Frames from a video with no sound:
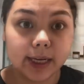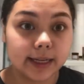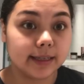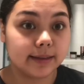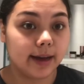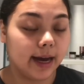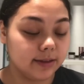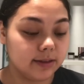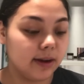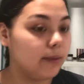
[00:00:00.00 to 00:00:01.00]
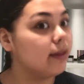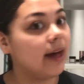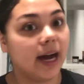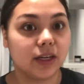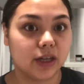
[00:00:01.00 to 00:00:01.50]
is I start with
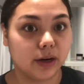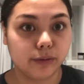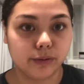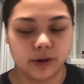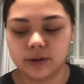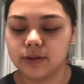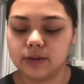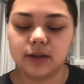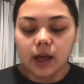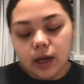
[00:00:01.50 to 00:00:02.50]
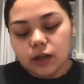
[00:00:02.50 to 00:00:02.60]
eyeshadow first.